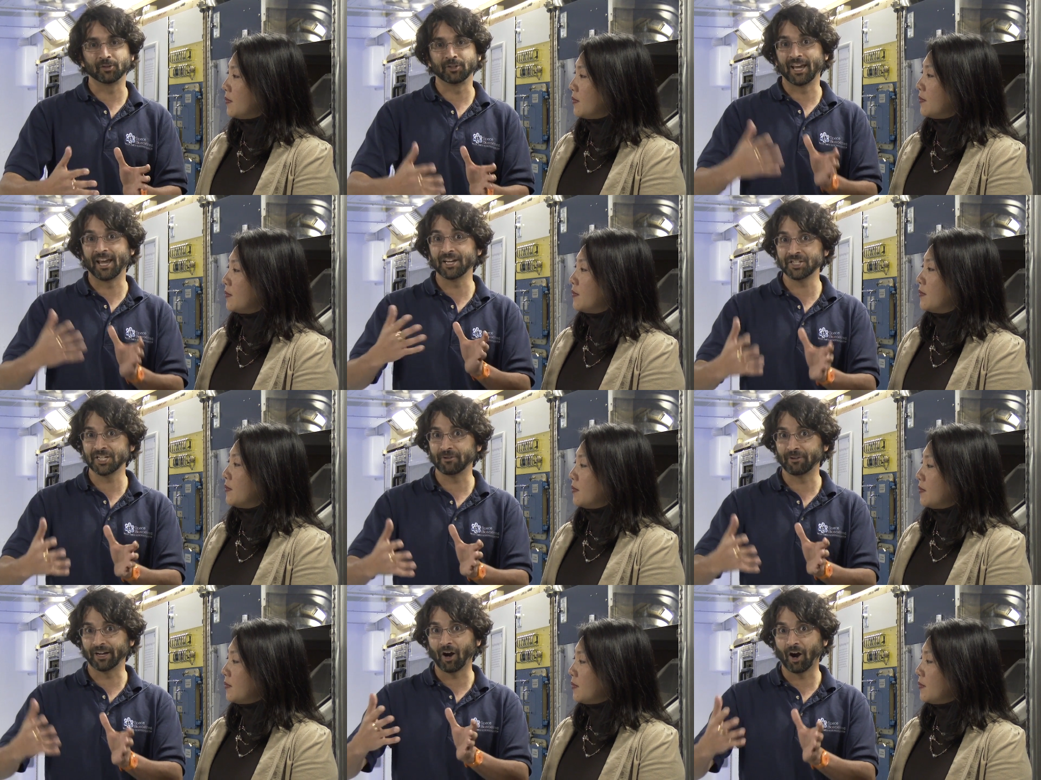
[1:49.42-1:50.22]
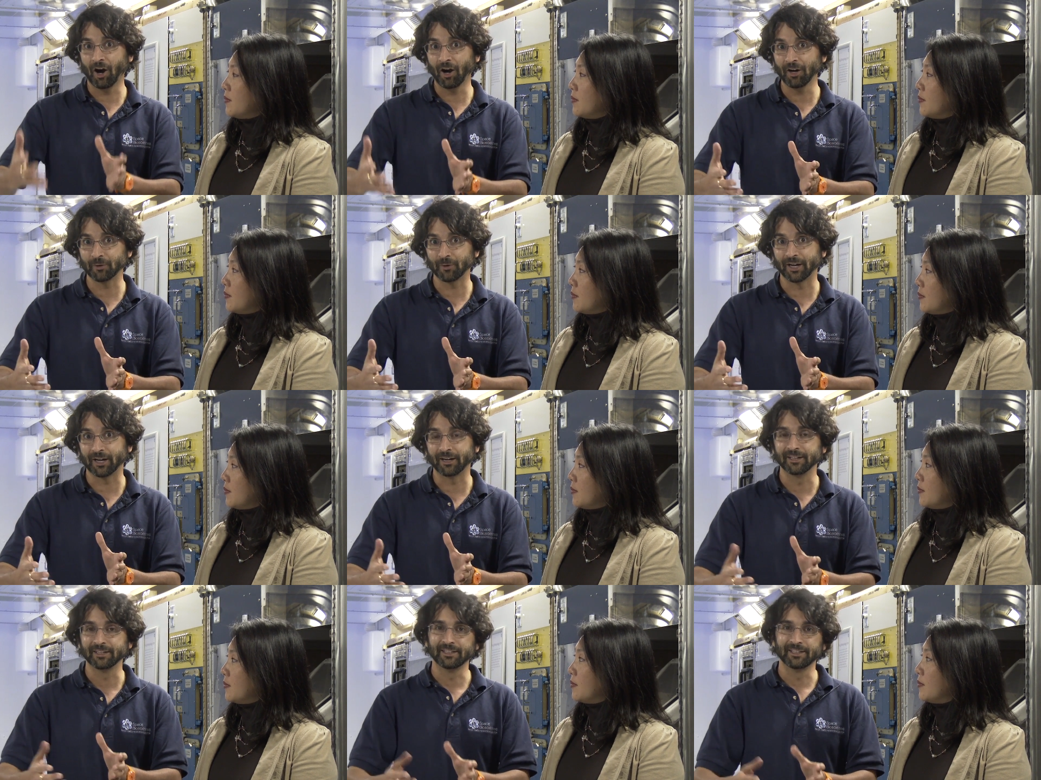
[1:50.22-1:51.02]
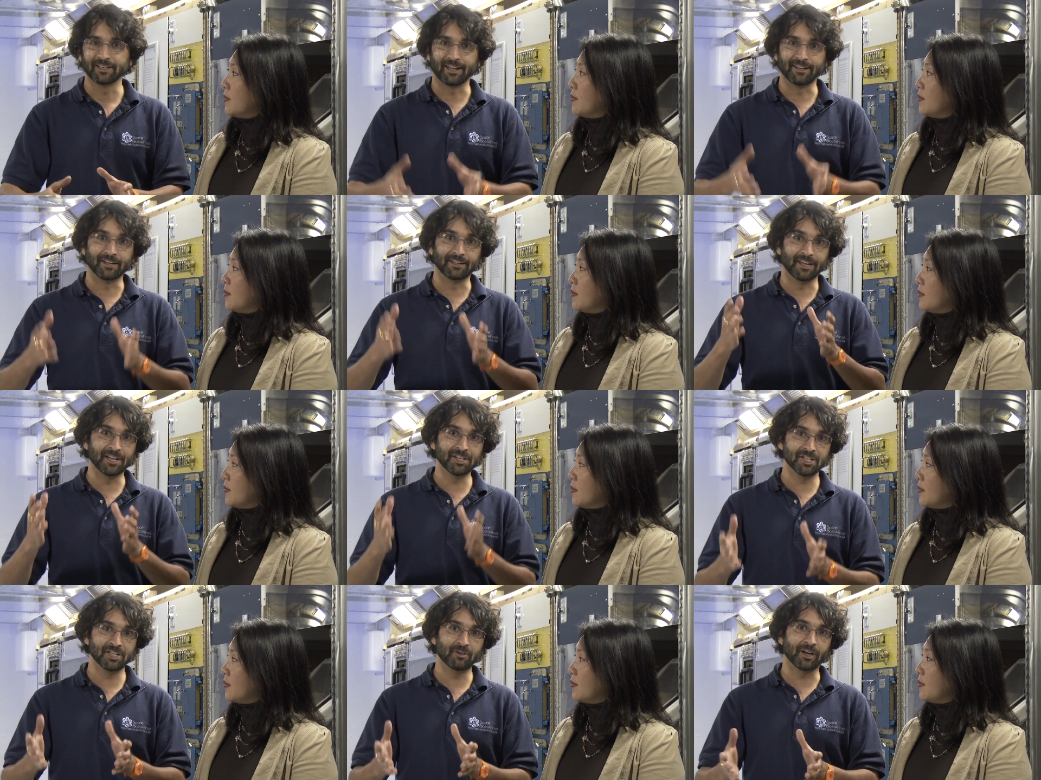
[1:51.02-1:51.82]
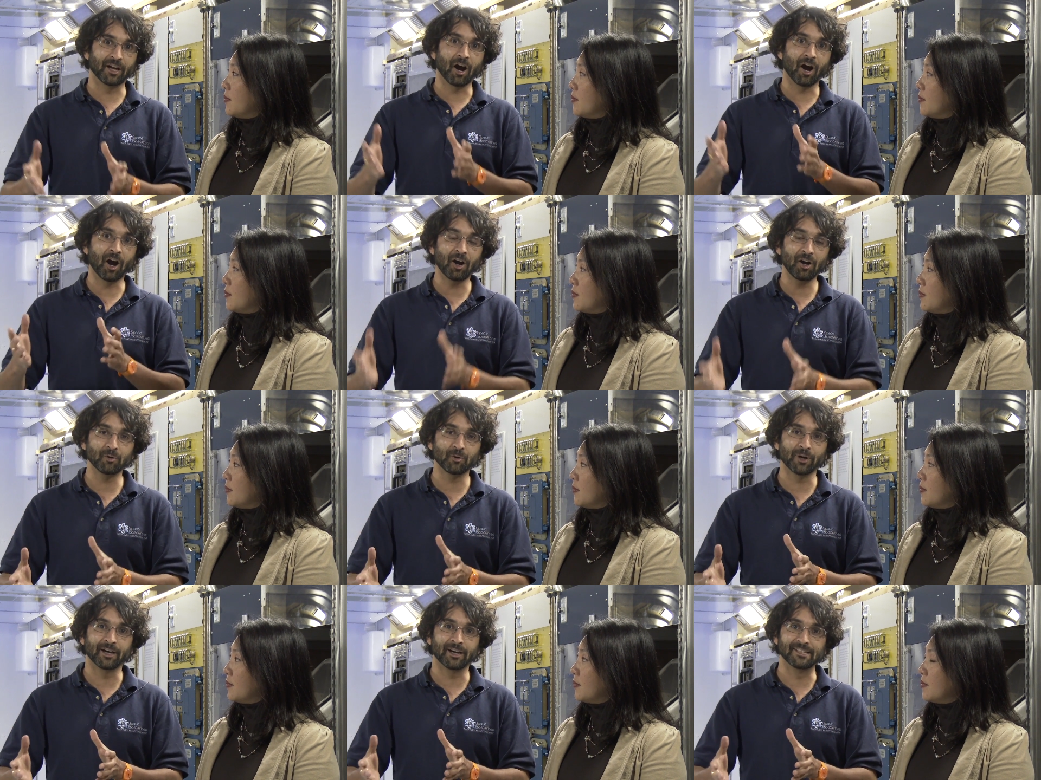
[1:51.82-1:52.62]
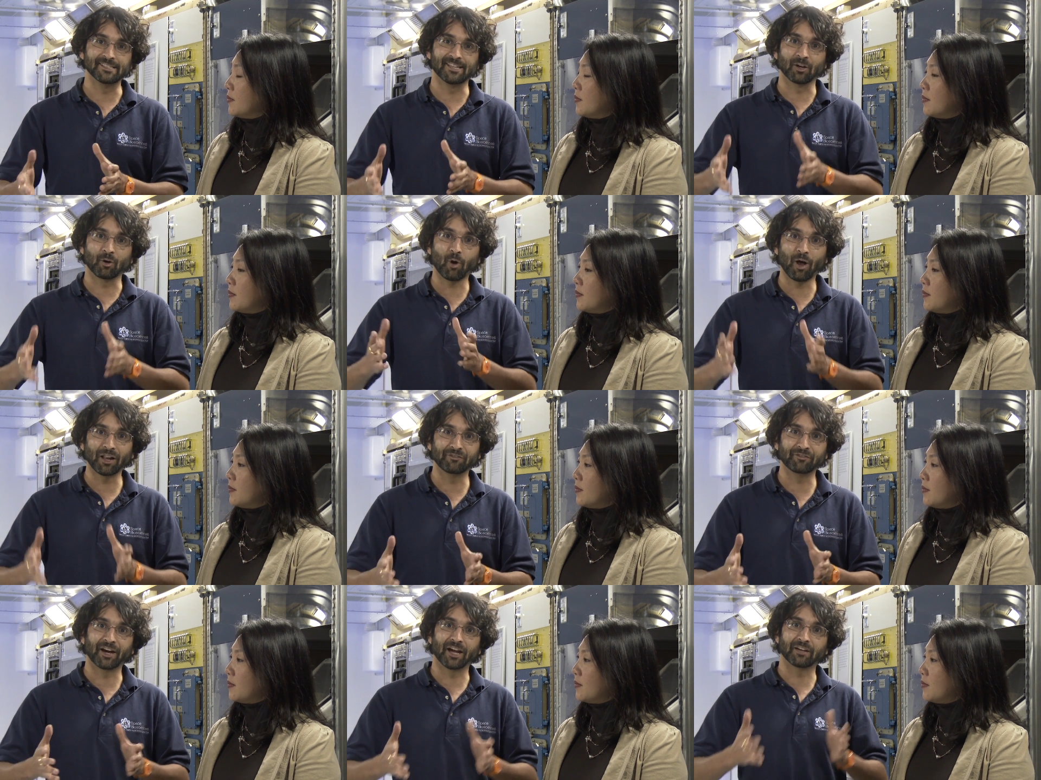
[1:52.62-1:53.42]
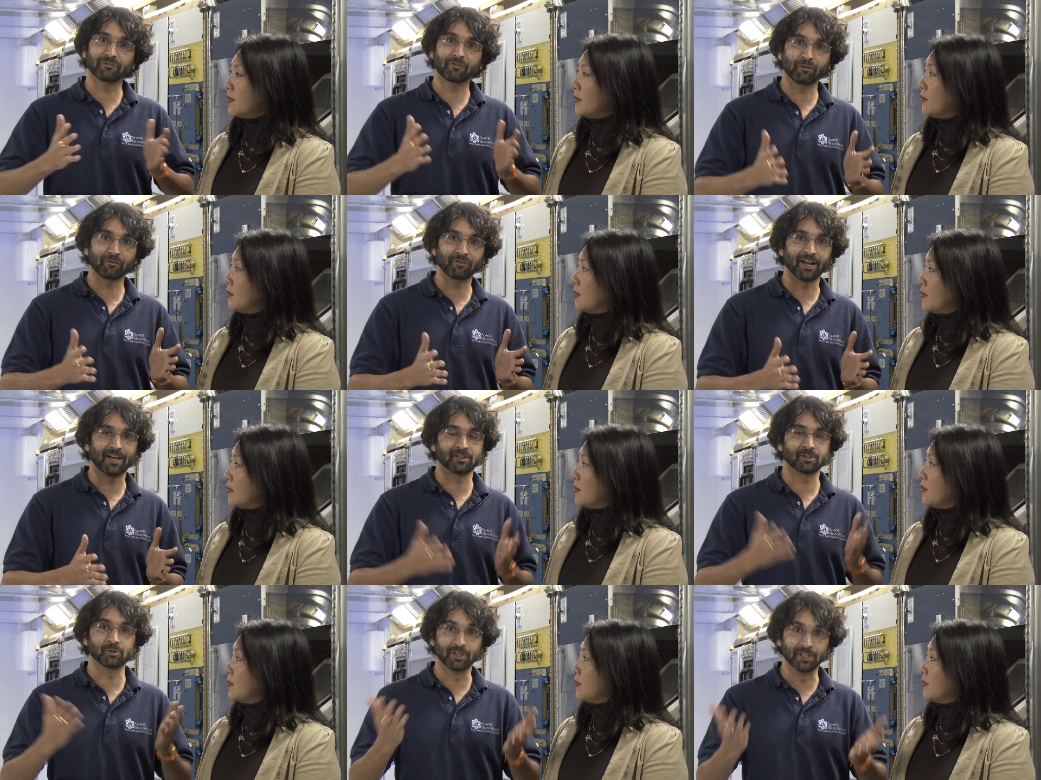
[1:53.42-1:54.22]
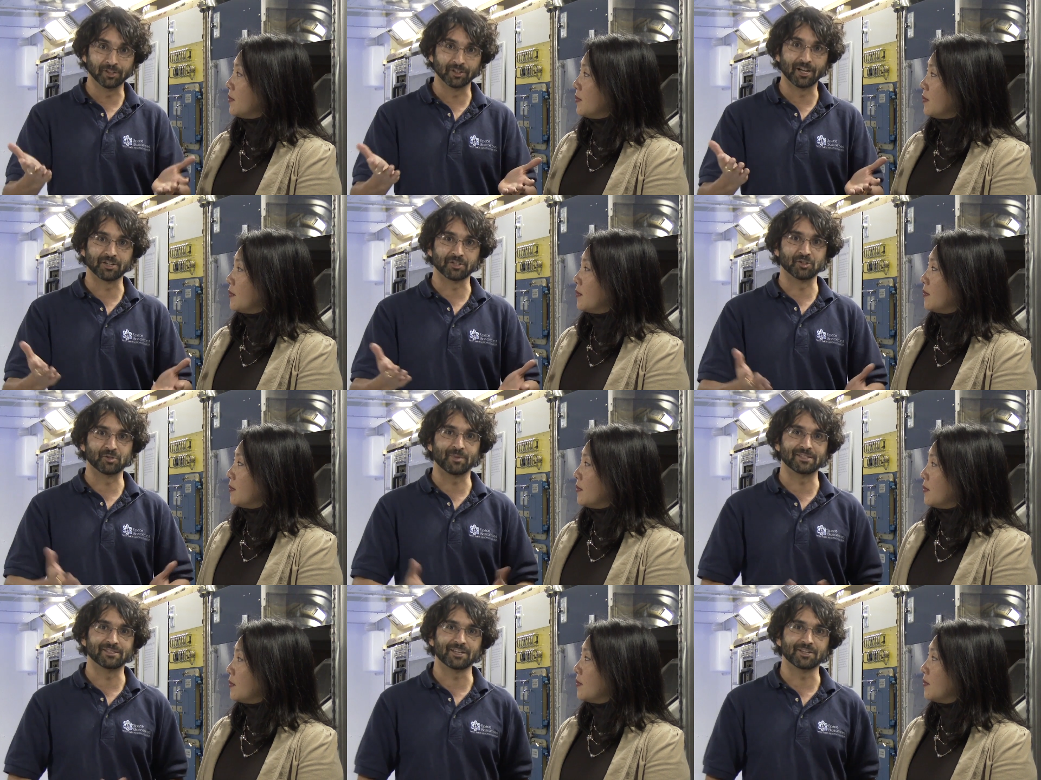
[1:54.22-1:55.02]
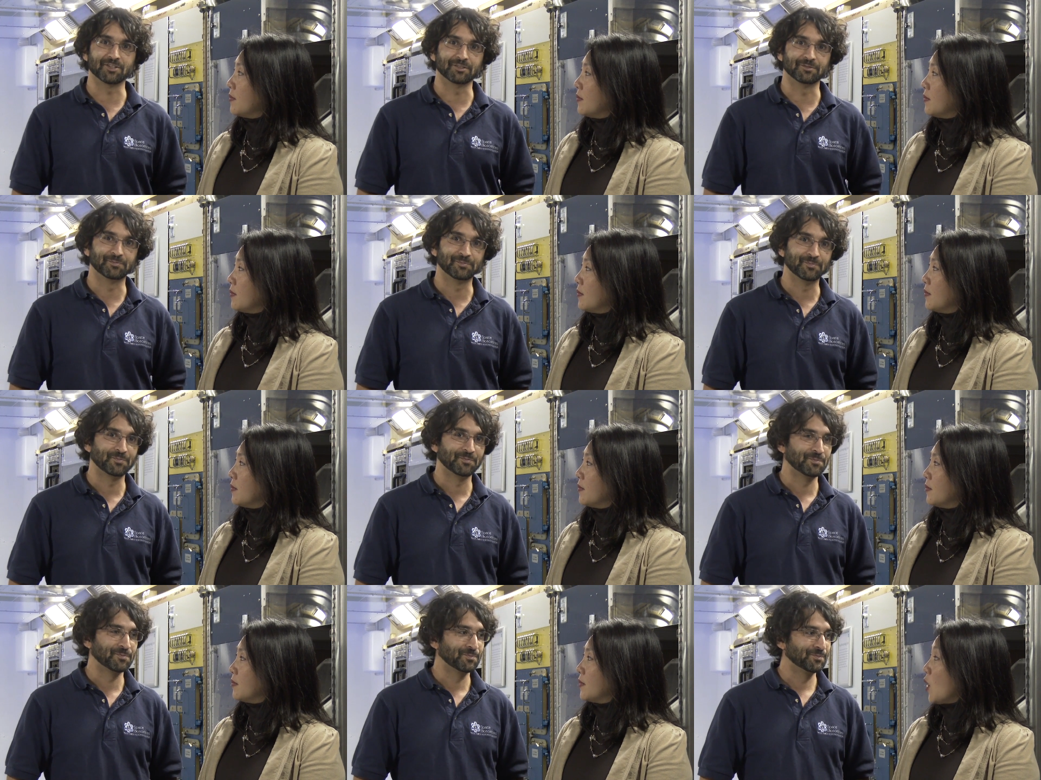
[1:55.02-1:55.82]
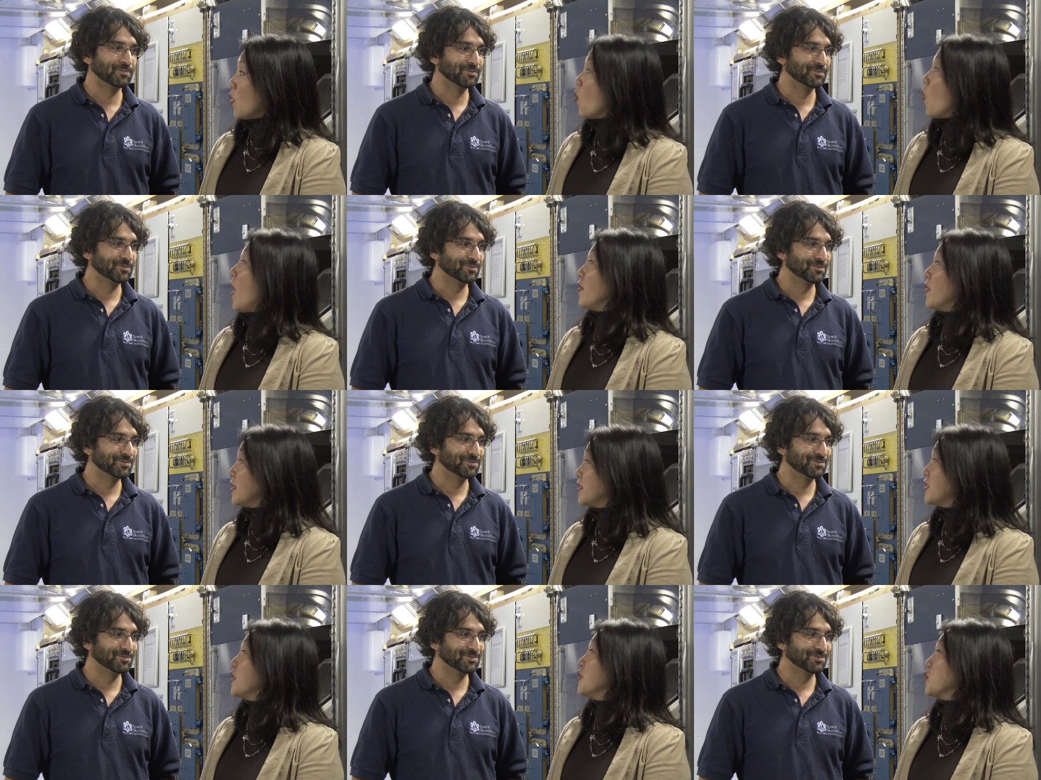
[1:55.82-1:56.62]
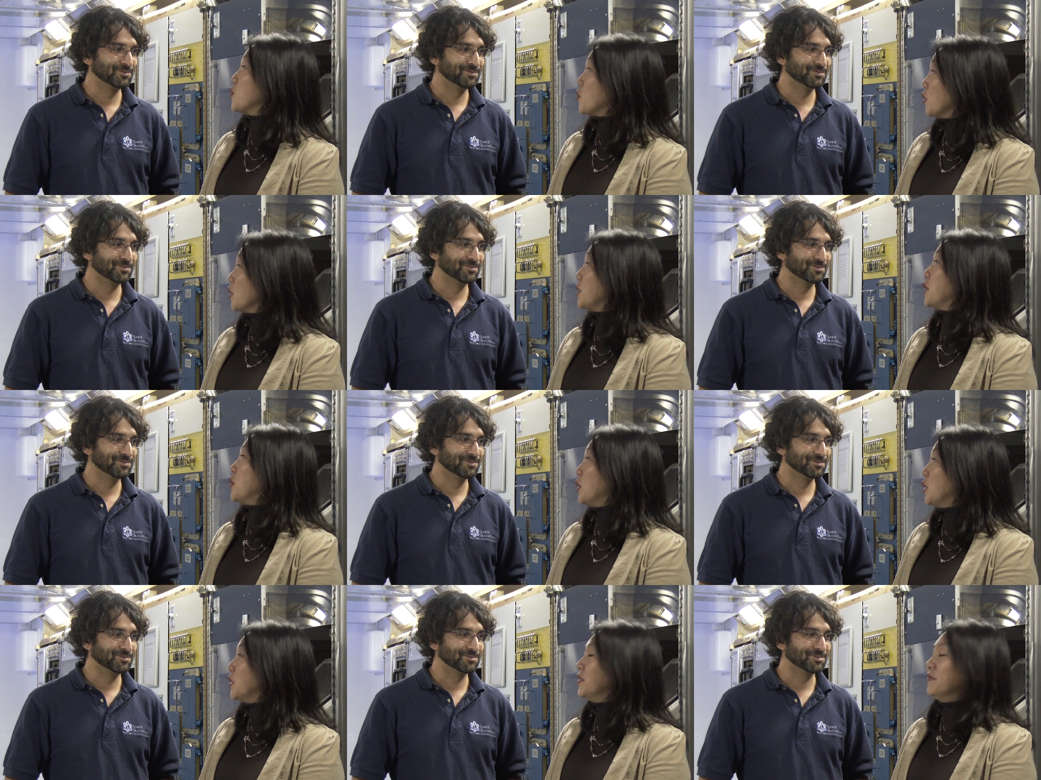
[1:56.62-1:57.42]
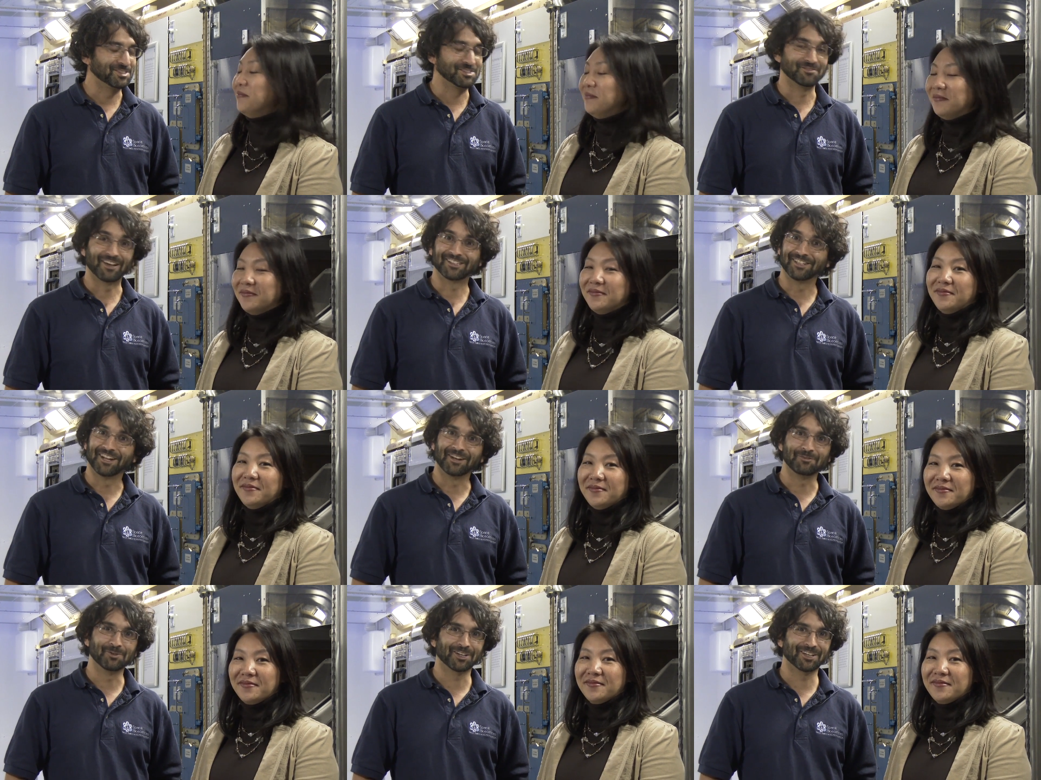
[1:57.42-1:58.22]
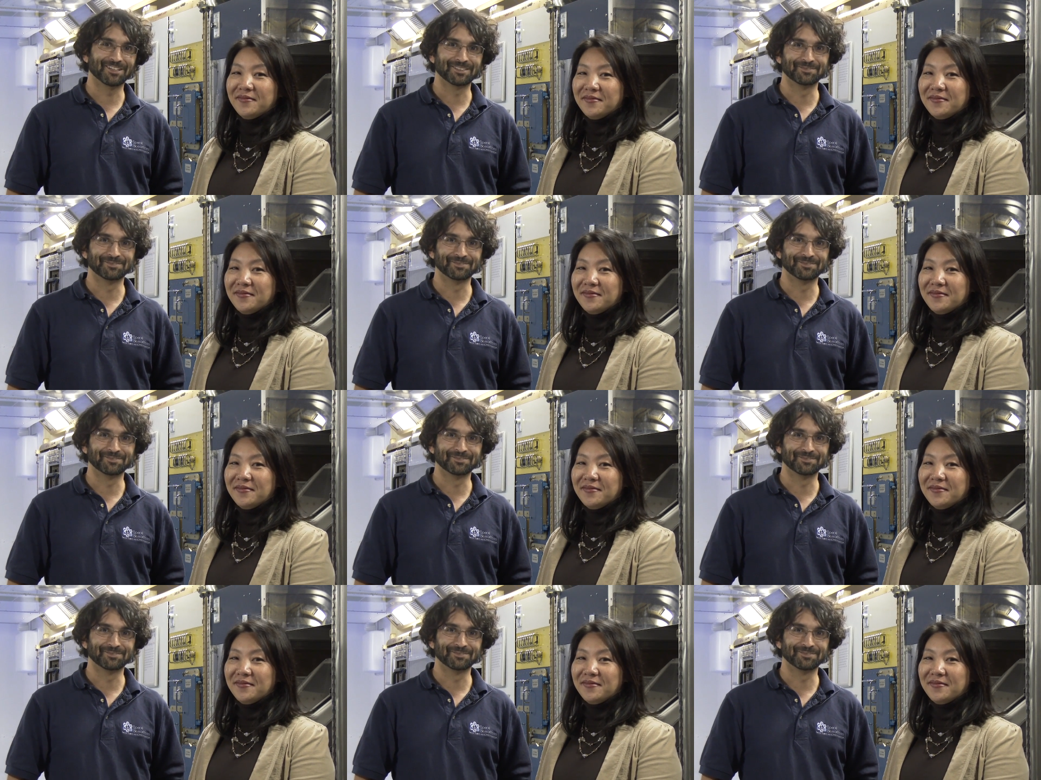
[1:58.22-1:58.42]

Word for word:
Speaker 1: to the engineering hardware and that the engineering hardware is then qualified for flight to the International Space
Speaker 2: Station. Wow, that sounds really cool. It's fascinating work.